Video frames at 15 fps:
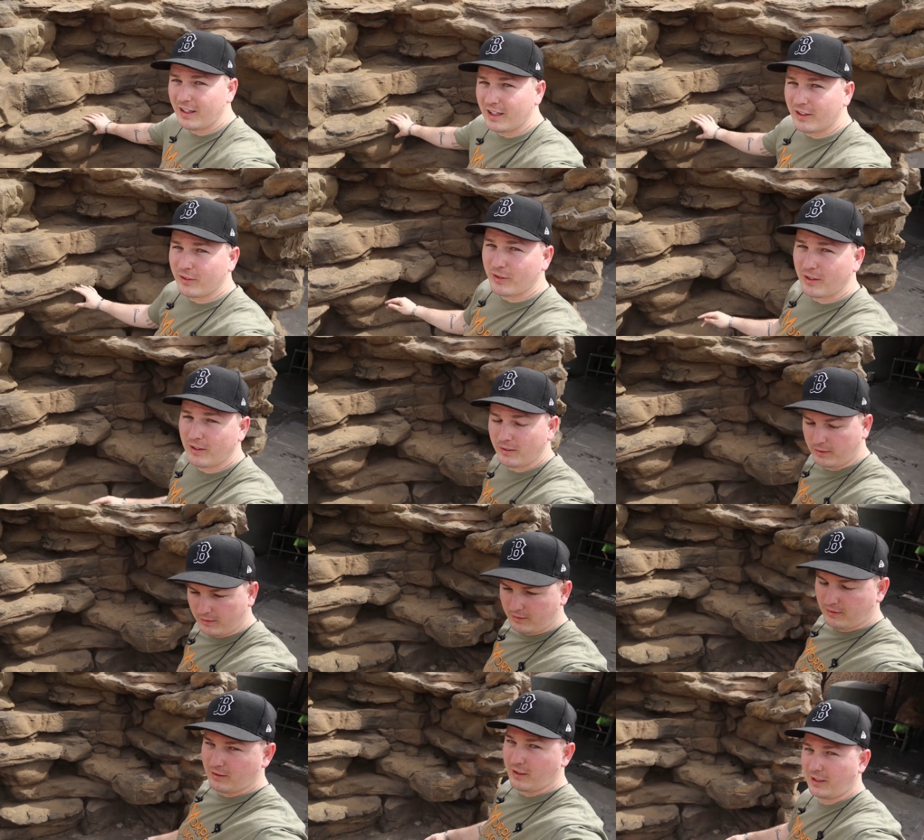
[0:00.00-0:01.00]
It's,
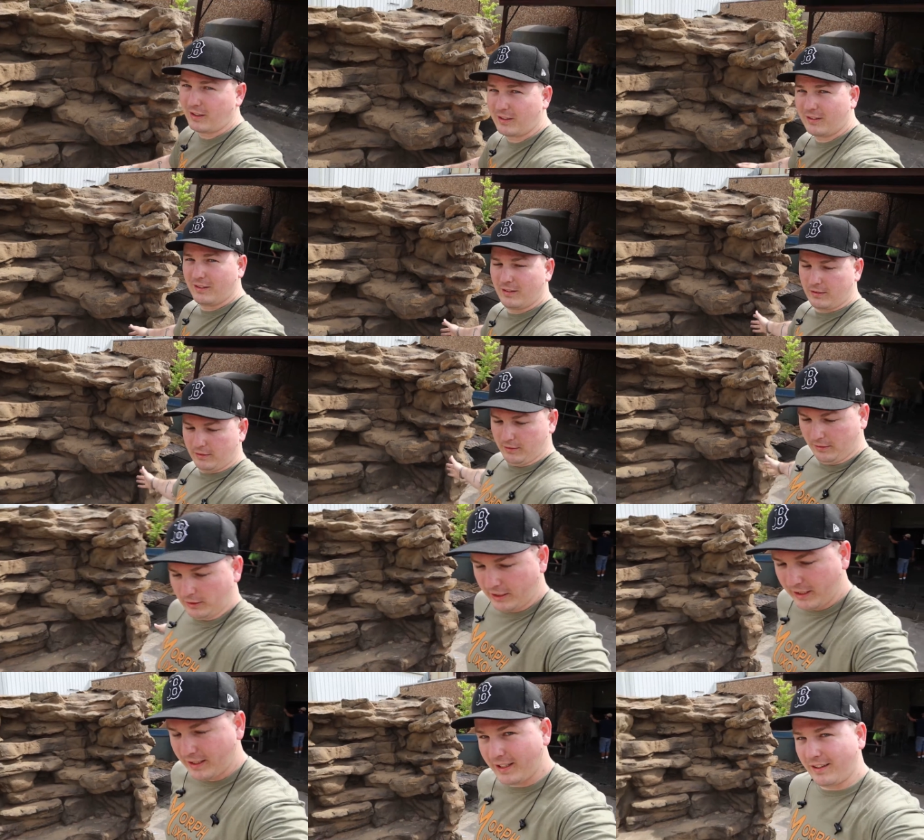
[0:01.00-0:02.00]
look,
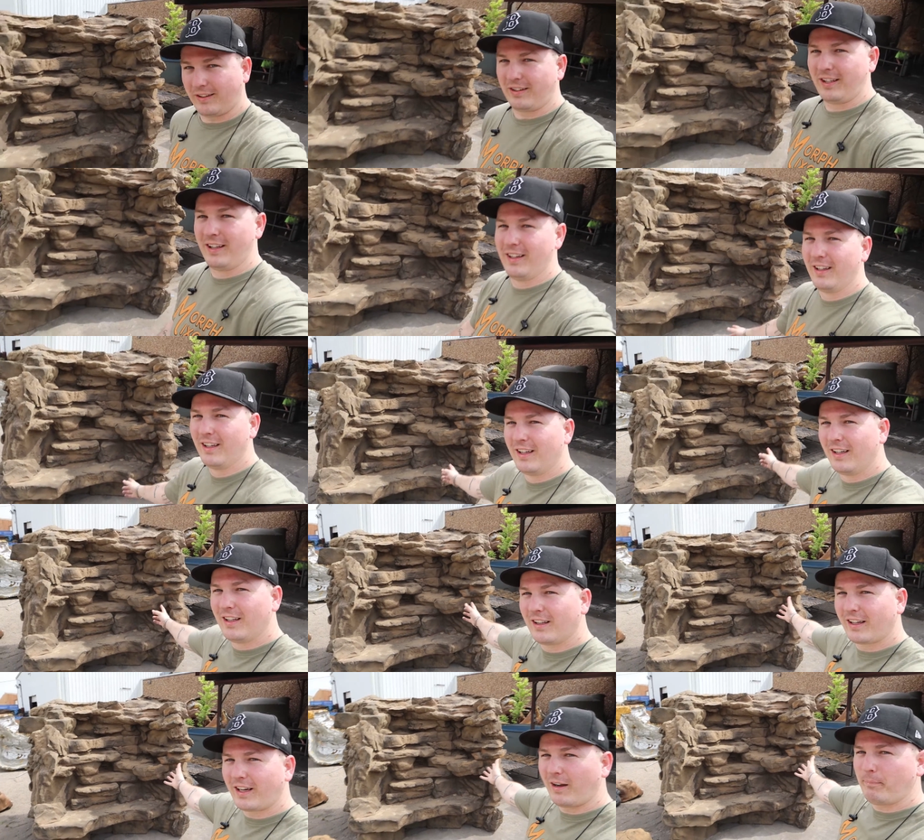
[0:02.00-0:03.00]
look at this.
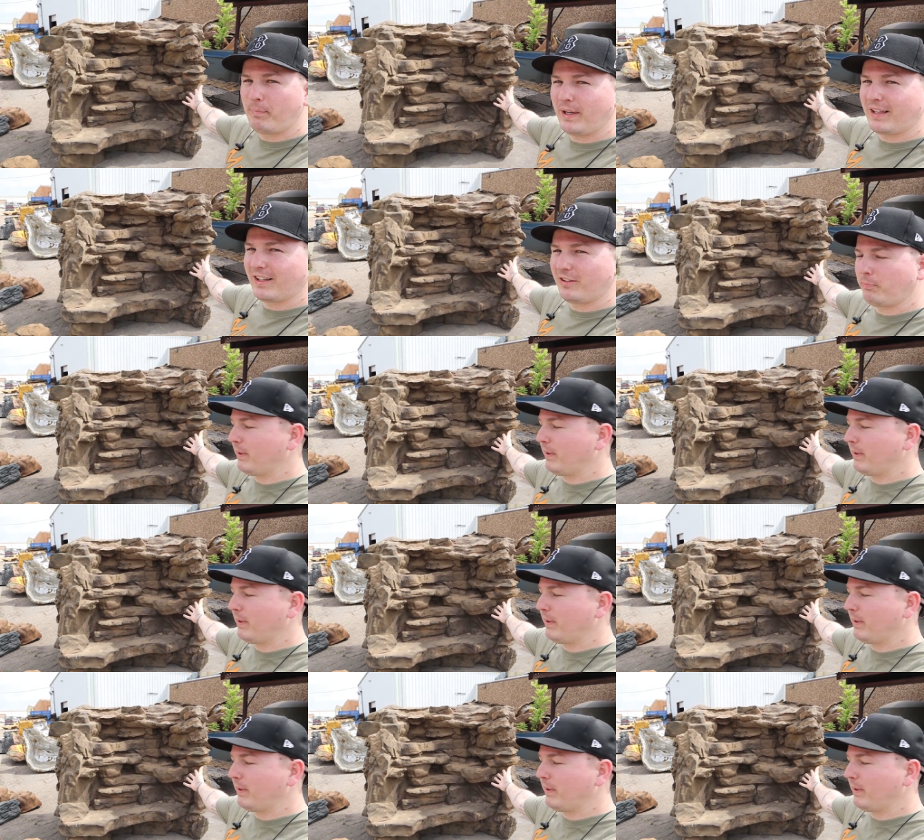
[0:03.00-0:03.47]
Look how big this